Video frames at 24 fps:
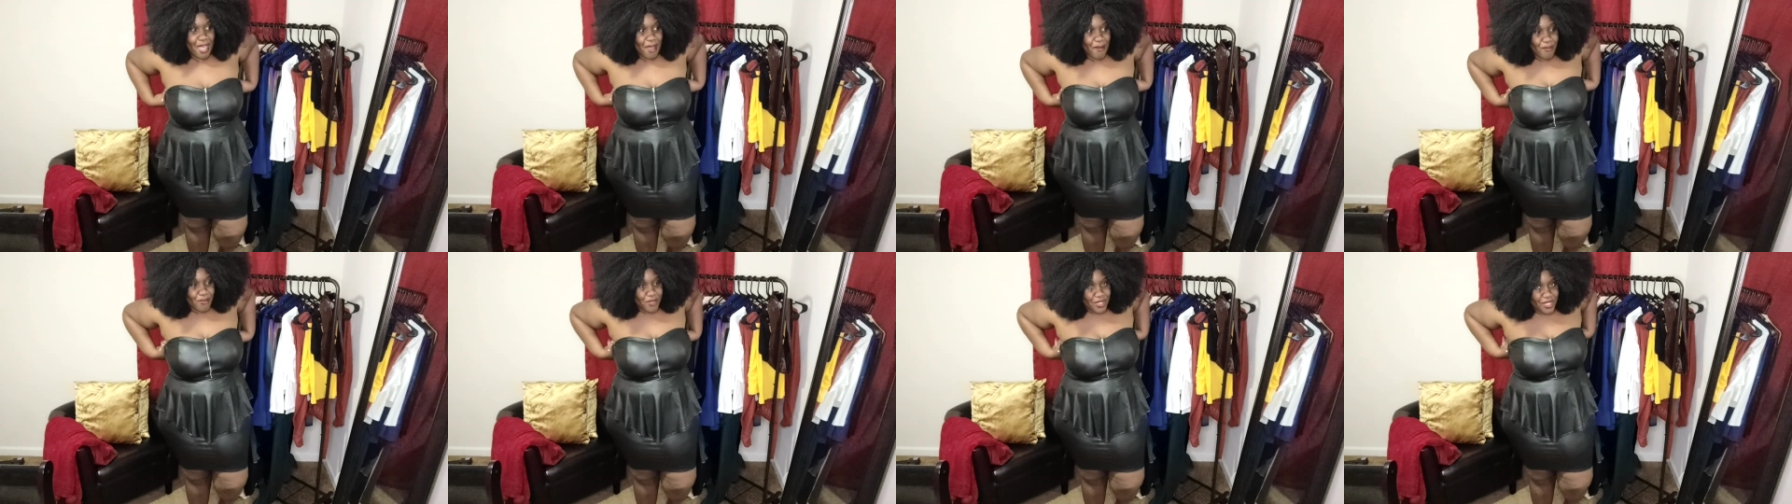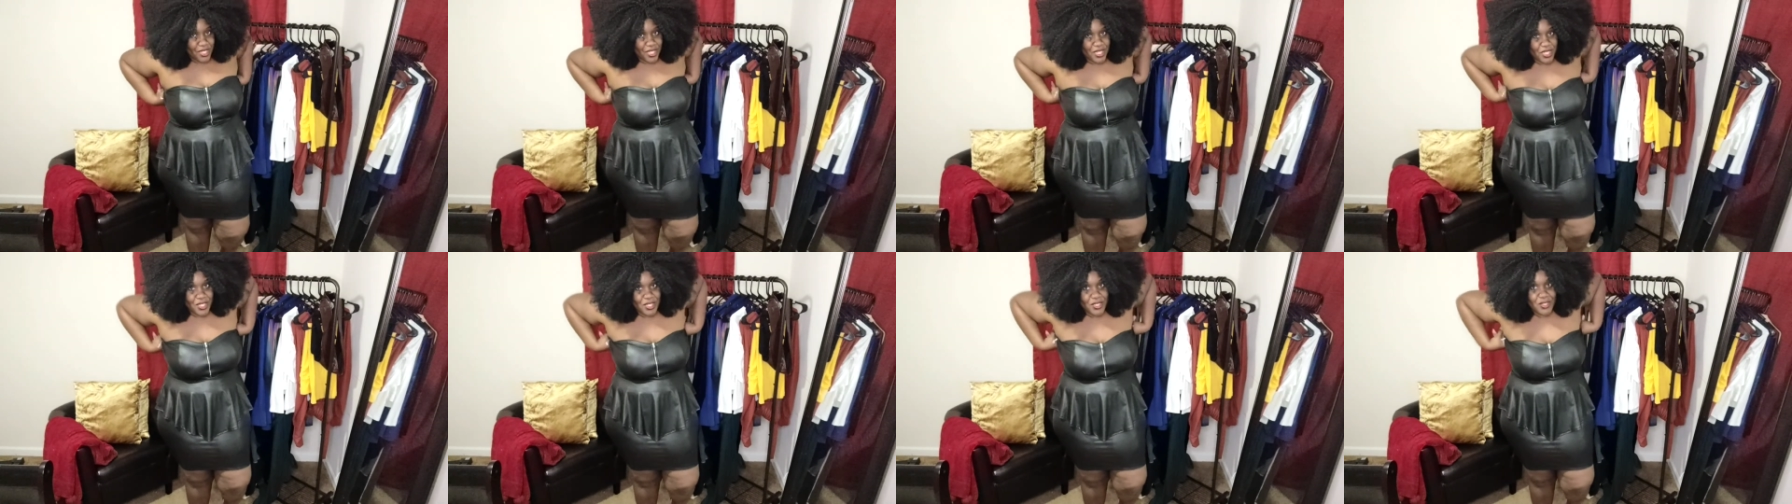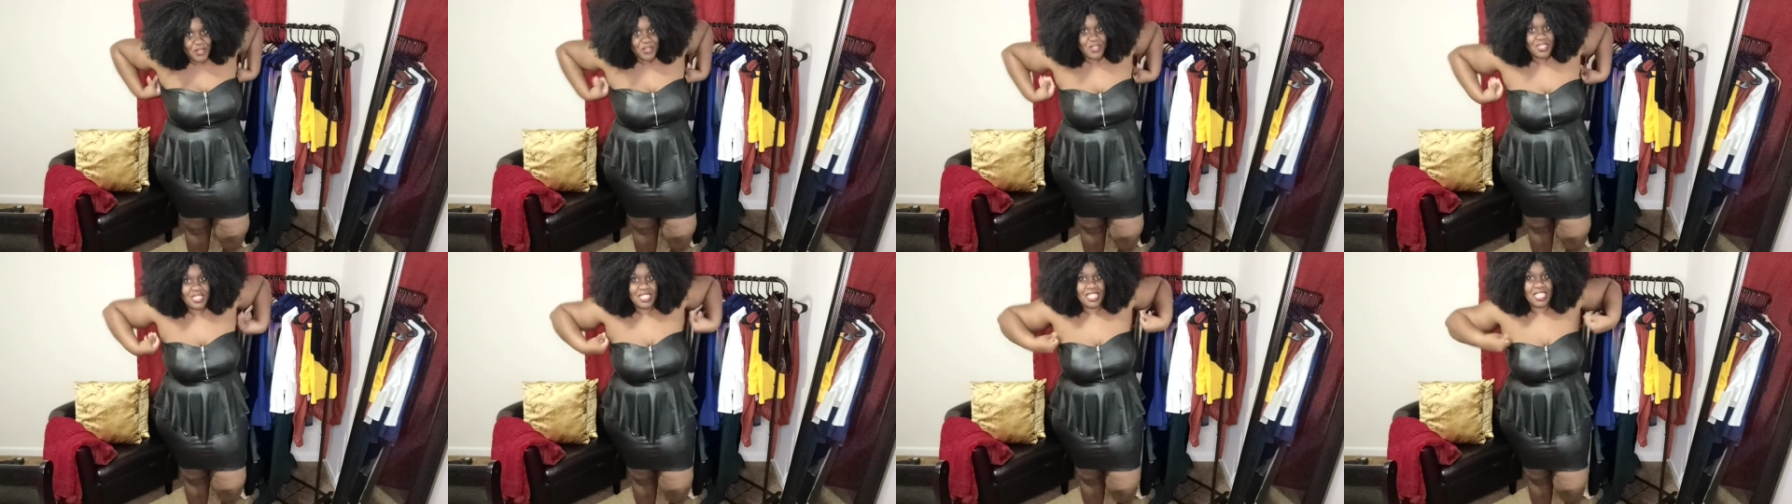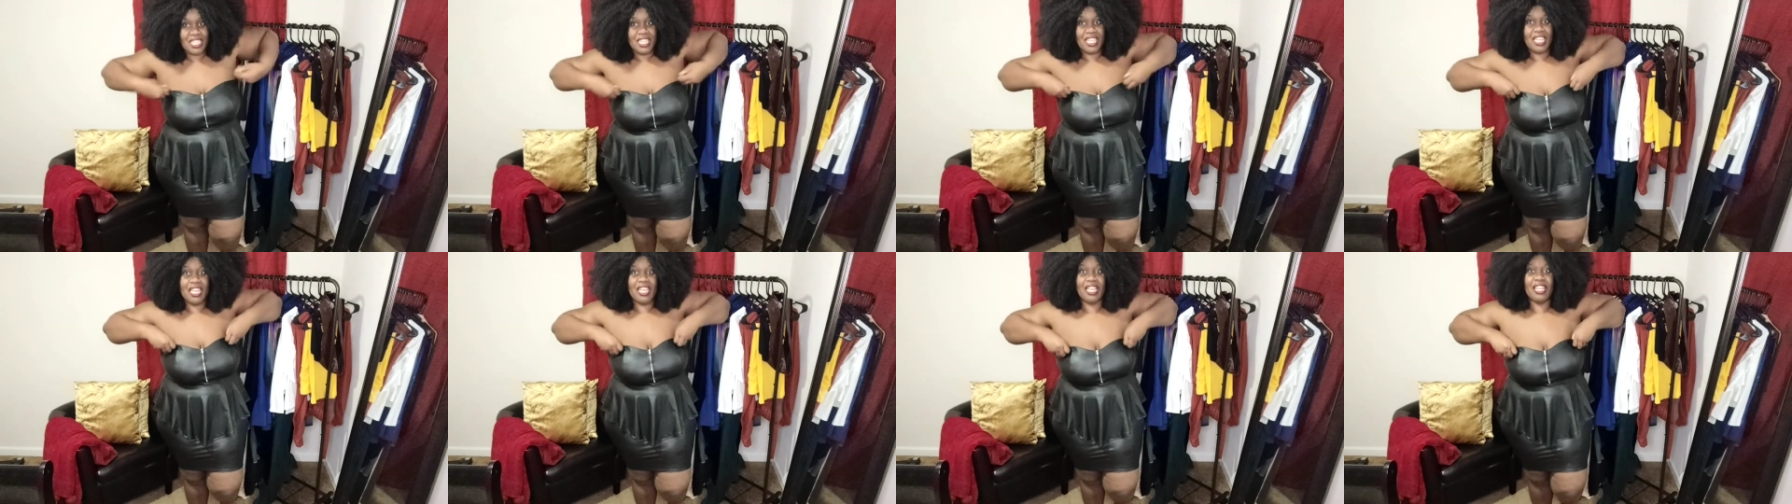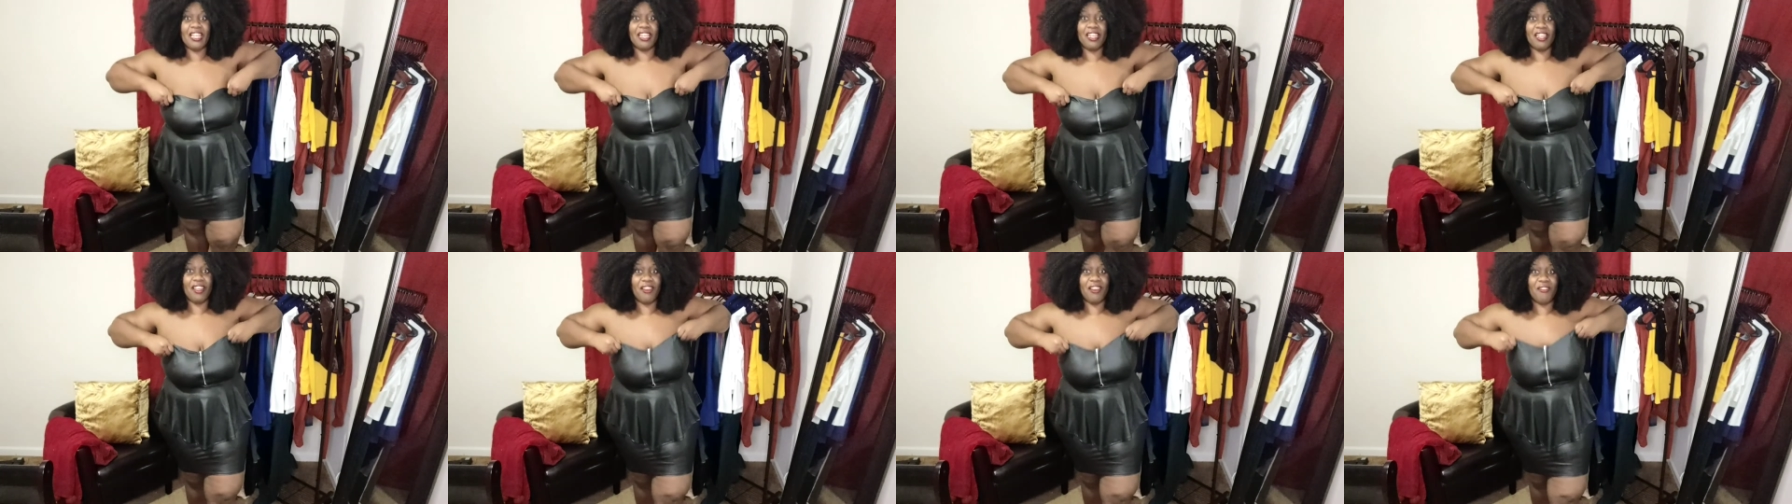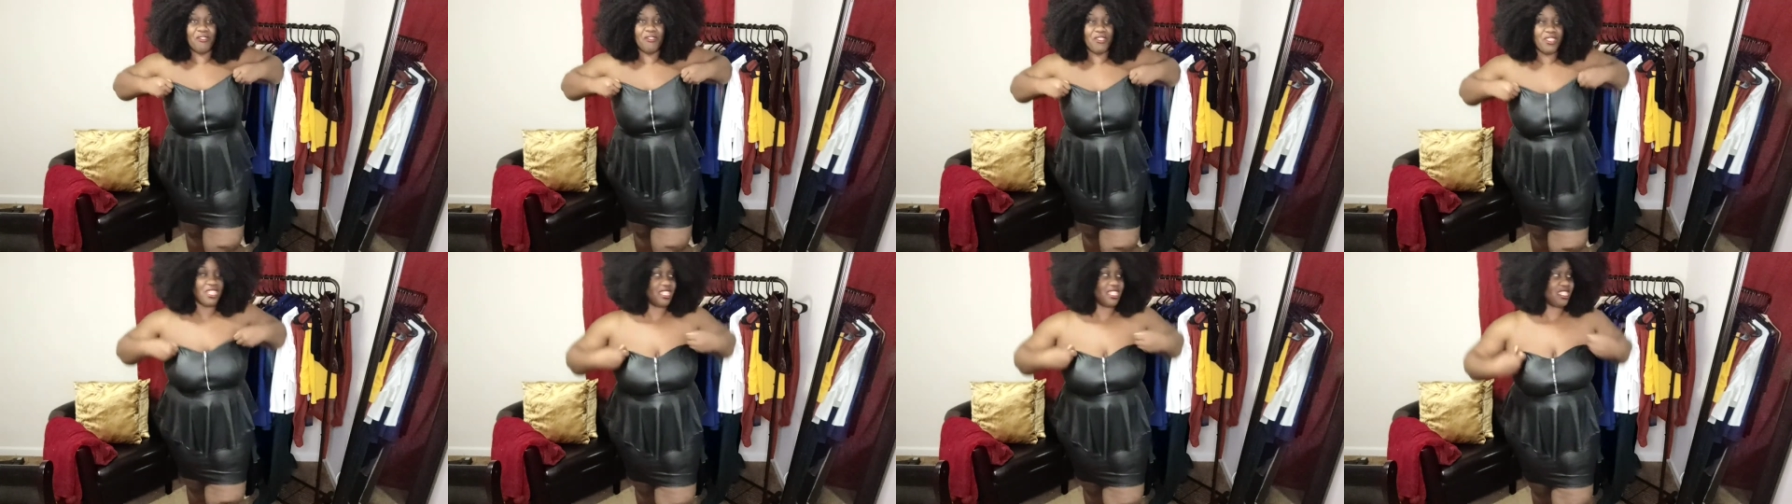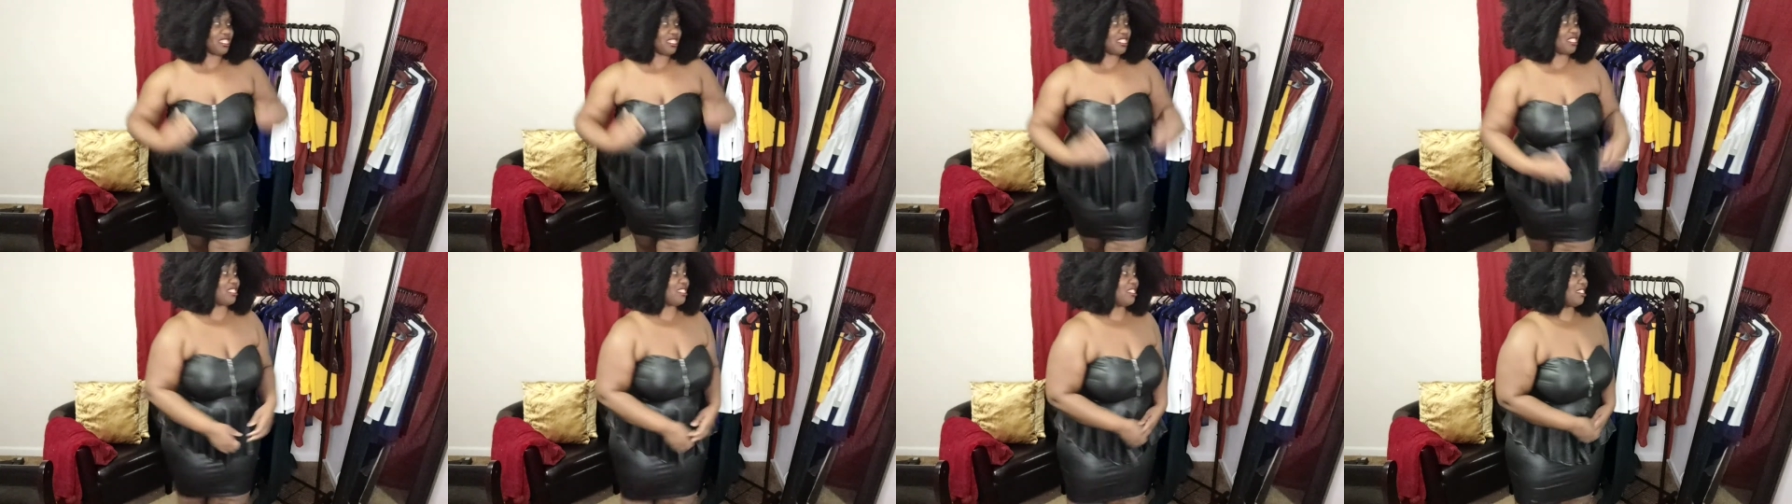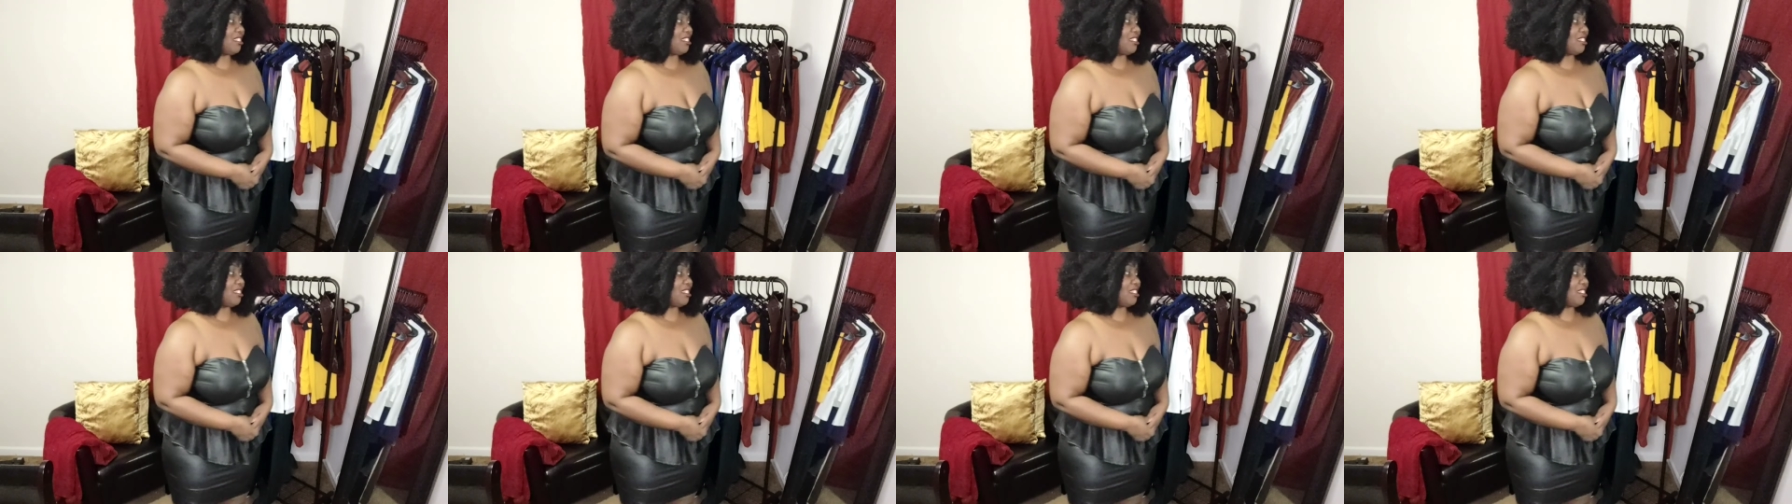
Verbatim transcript: absolutely love this.